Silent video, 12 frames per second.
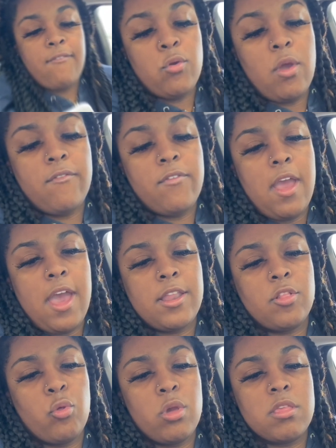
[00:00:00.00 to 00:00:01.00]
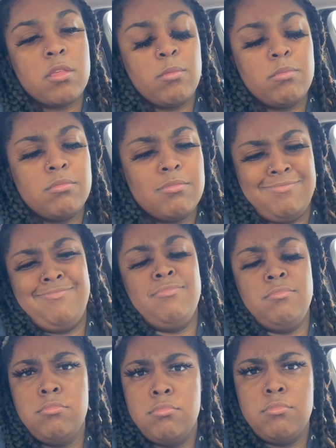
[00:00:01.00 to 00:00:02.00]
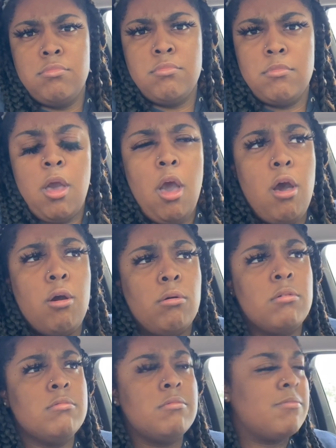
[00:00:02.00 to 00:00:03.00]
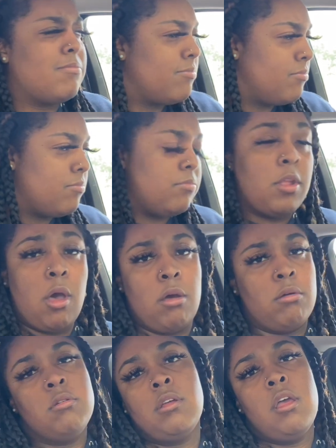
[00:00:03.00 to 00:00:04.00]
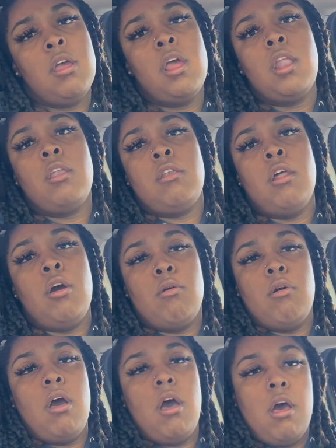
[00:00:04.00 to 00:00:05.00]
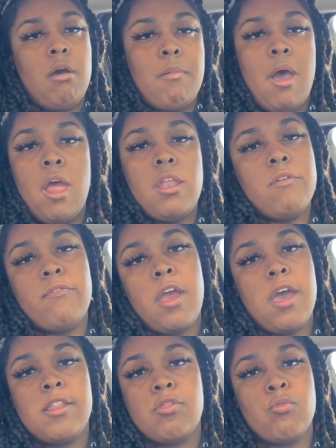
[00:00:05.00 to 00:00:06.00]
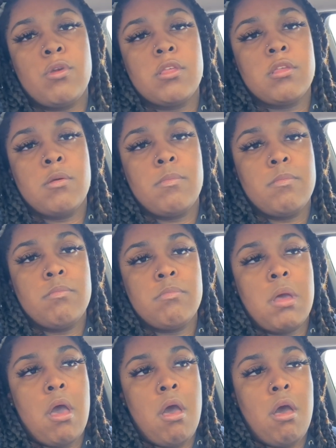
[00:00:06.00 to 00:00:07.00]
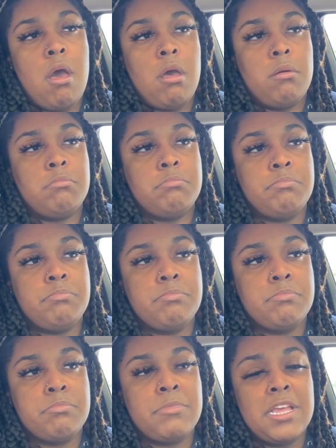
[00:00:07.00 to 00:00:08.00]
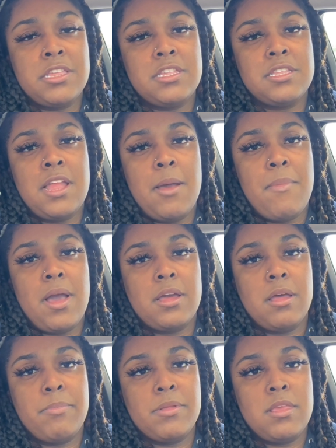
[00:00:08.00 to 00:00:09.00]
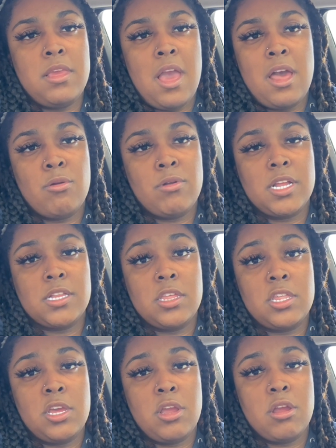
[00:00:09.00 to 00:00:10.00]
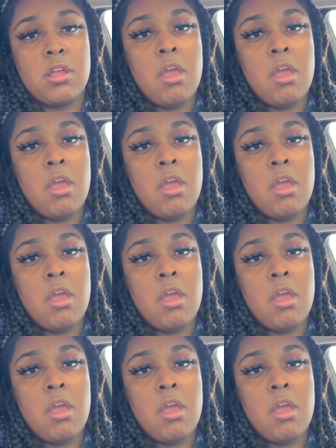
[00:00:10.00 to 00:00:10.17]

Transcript: you ever had a threesome? Oh, no. I never had a threesome. That's just not my cup of tea. I don't like to share.